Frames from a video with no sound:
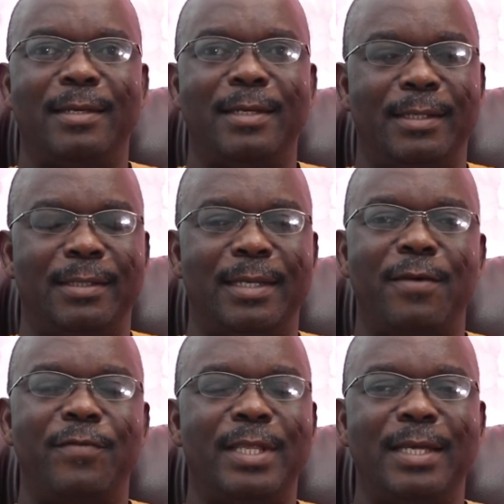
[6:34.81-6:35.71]
Yes,
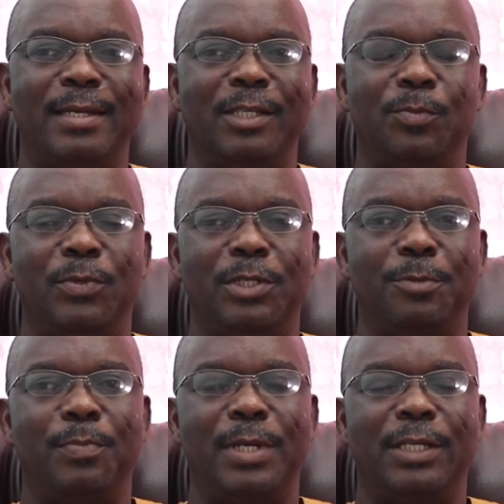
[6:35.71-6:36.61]
everything is put
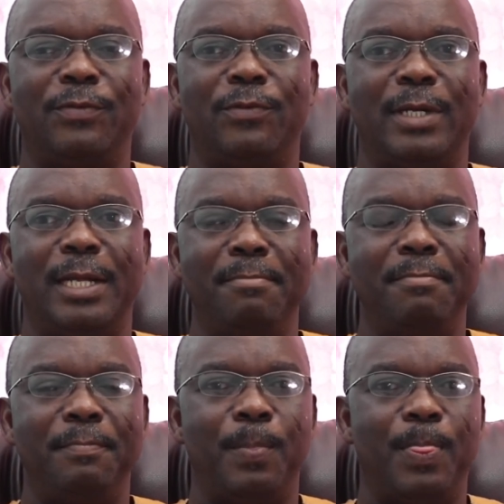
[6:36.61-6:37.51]
in place for them.
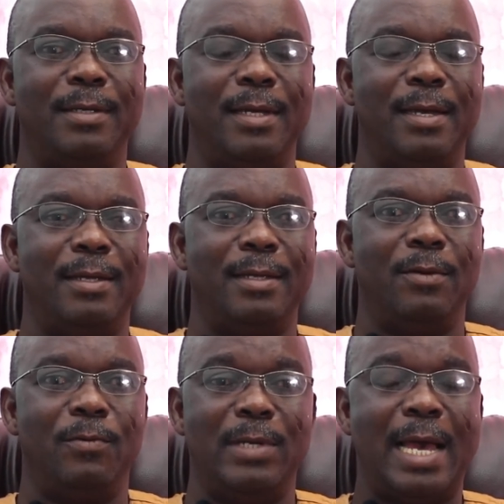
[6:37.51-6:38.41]

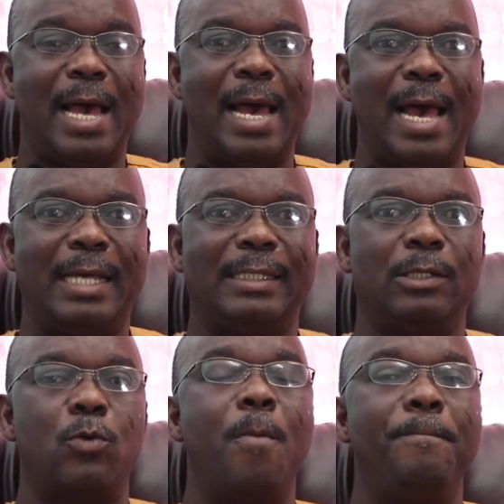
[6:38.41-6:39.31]
We are
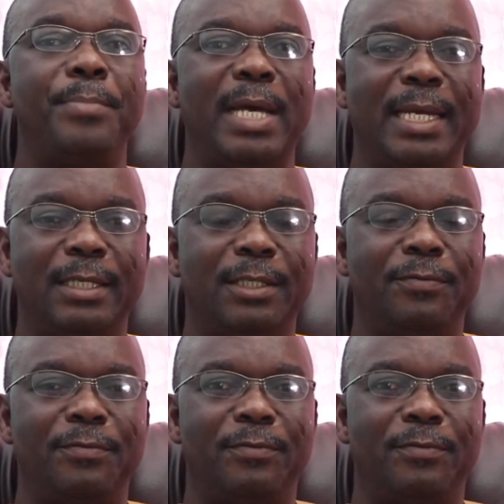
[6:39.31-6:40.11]
as competitive,